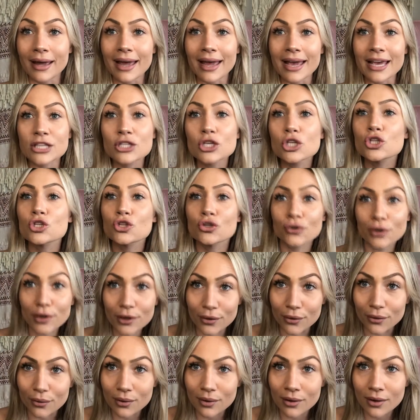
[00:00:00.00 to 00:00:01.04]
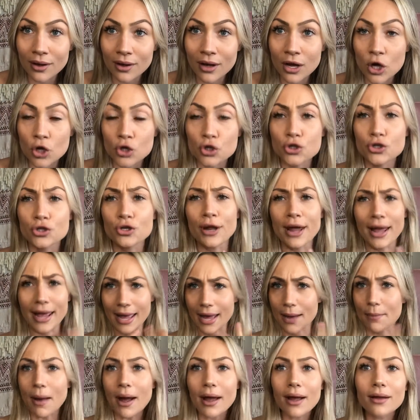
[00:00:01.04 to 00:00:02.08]
Is this true?
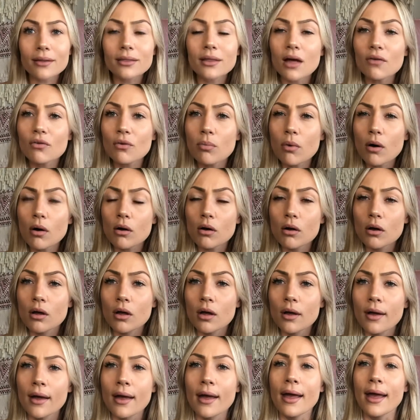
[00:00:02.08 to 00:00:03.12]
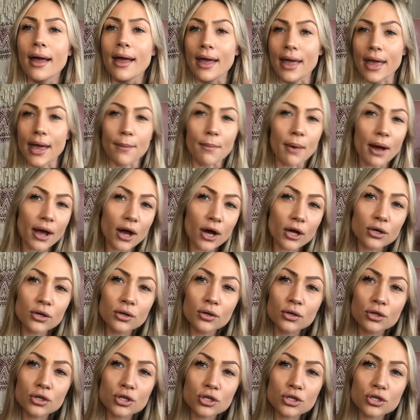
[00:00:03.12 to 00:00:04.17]
Am I unlovable? Am I
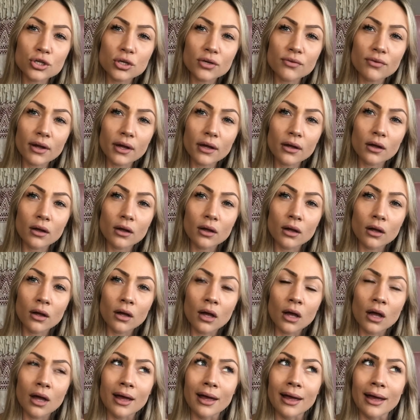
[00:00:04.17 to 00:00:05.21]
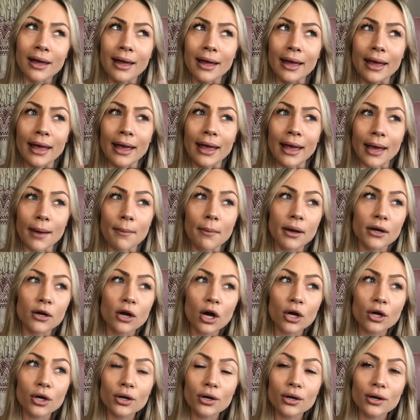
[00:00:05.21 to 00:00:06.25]
undeserving? Am I
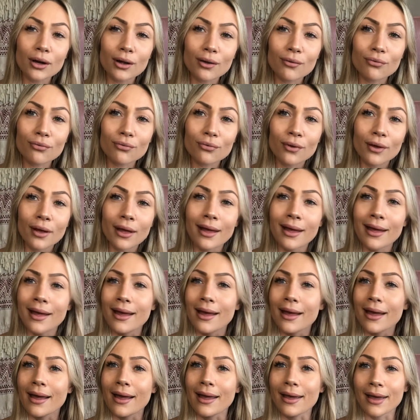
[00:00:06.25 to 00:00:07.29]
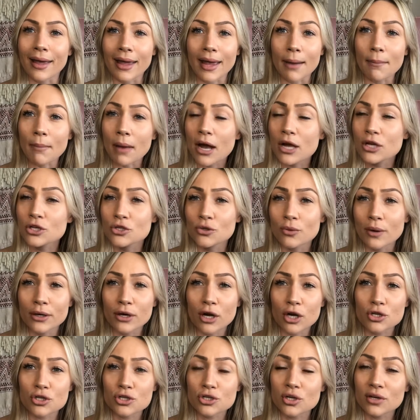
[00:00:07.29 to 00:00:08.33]
not good enough? Do I
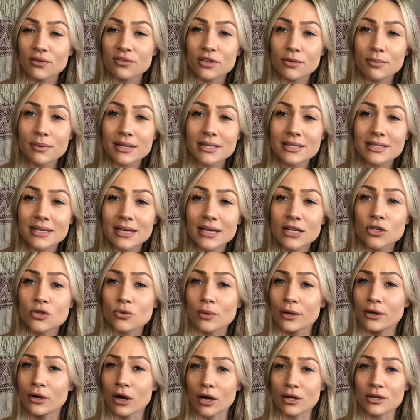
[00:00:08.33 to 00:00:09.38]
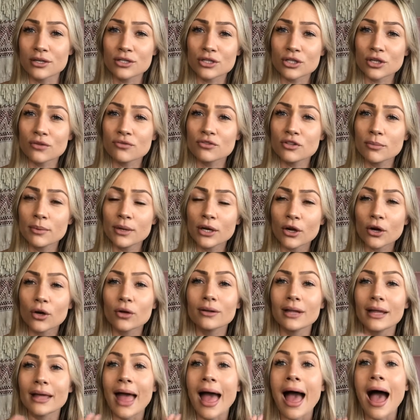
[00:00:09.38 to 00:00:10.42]
not deserve to be seen? Do I not deserve to be heard?
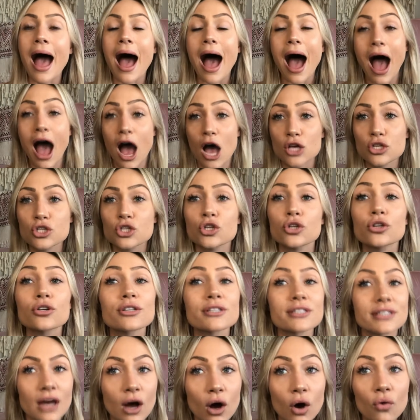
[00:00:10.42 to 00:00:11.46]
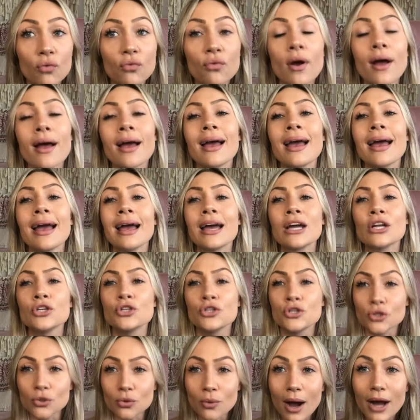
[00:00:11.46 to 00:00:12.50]
Like, ask yourself,
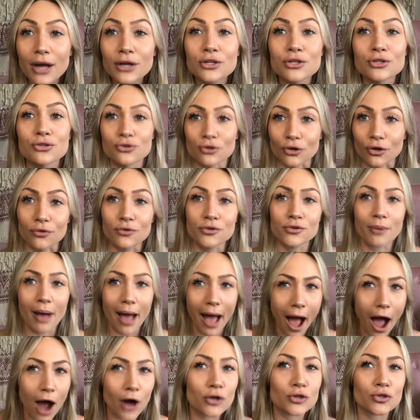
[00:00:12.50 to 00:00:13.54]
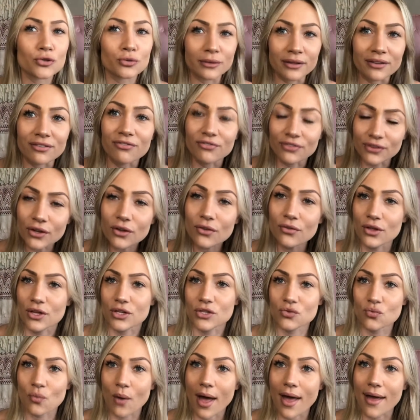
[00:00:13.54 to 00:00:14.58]
do I deserve to actually feel
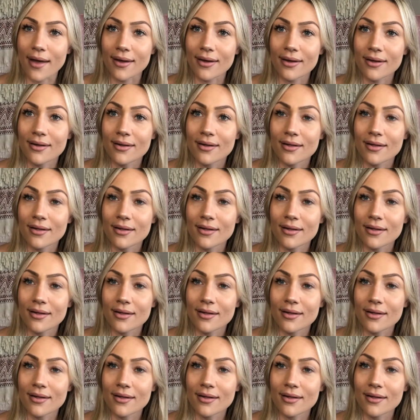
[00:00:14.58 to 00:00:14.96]
this way?